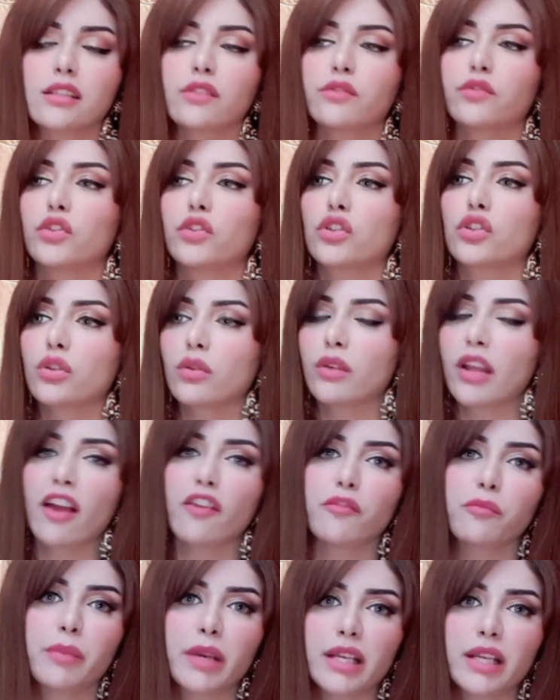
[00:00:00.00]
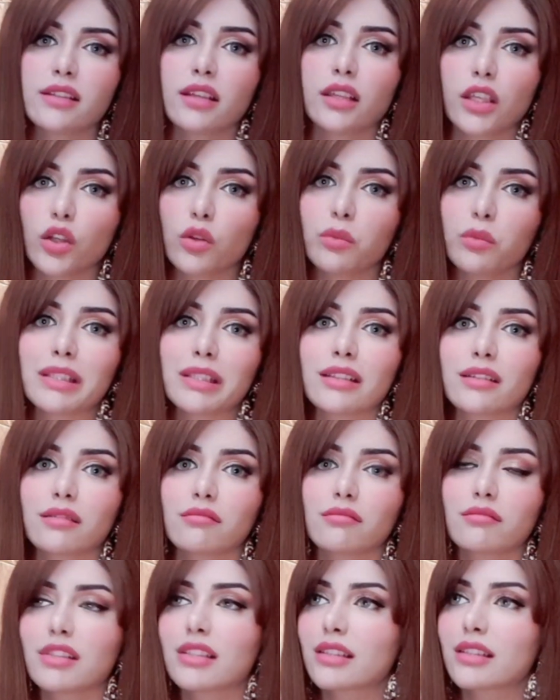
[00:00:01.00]
if you don't have basic human
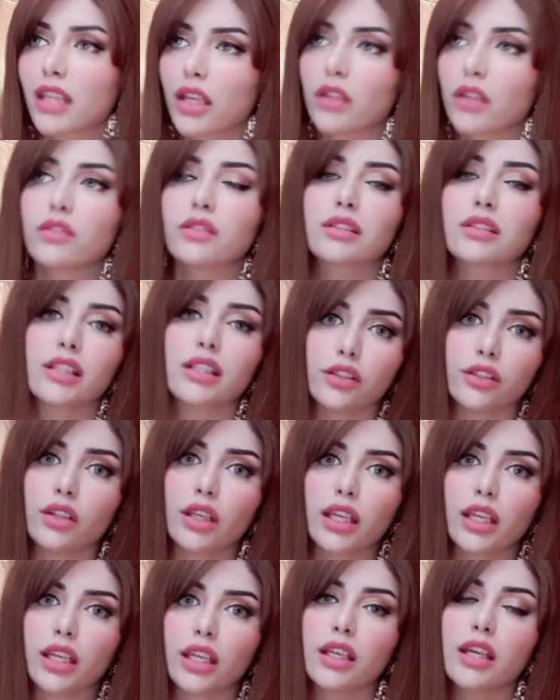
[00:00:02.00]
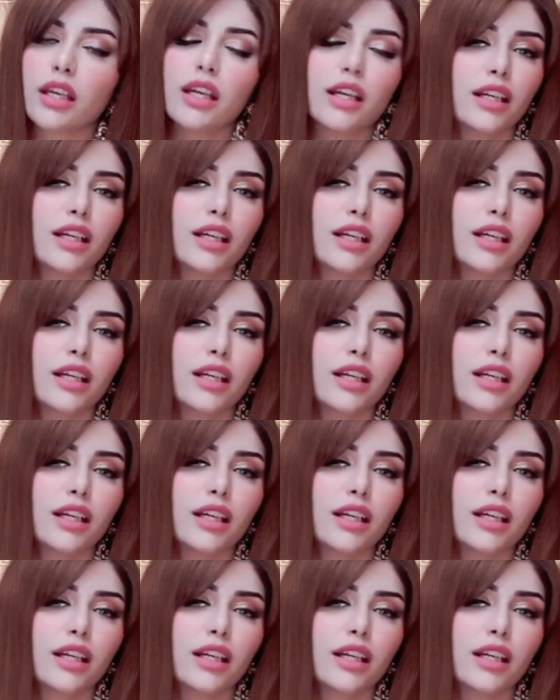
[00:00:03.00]
skills that you need,